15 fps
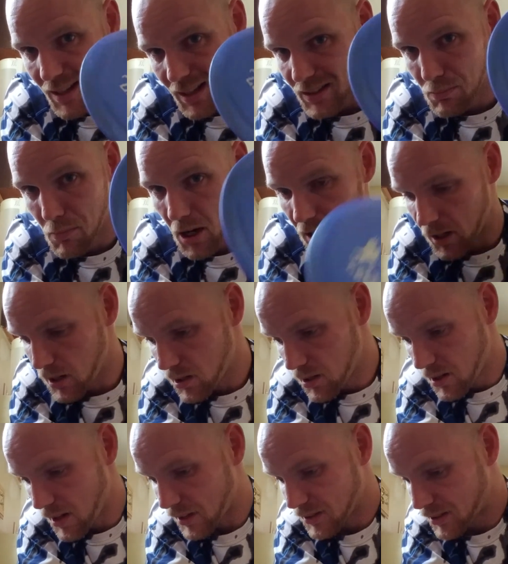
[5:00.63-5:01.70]
money.
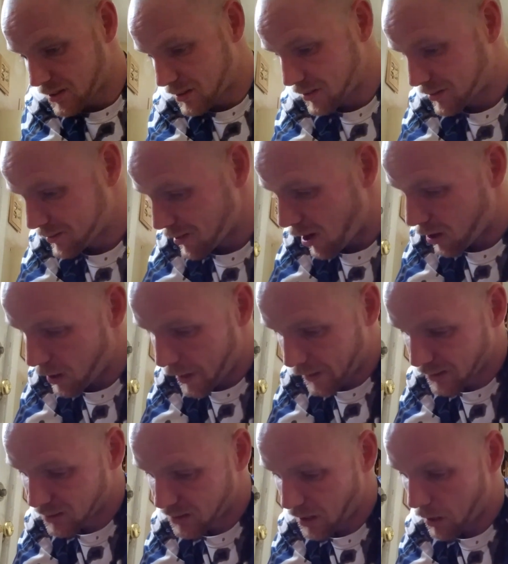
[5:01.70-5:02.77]
That's all I
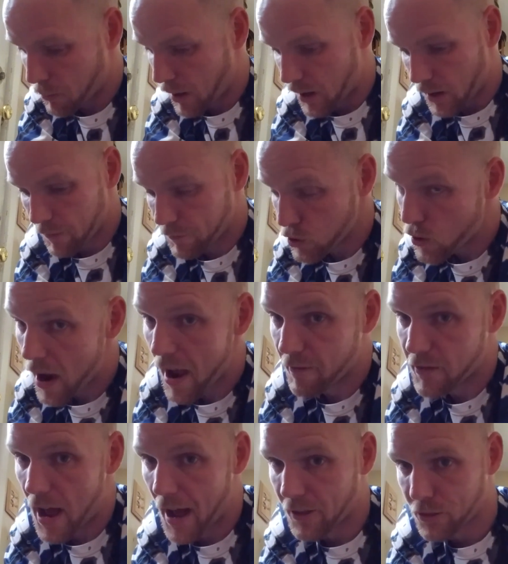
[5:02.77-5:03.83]
can say about it. If you
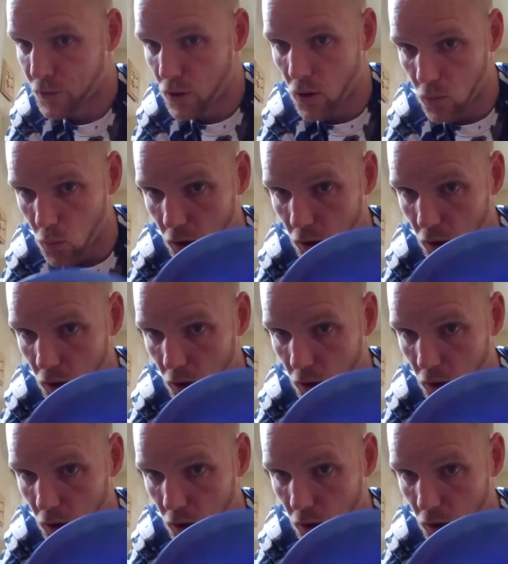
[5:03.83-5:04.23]
have not thrown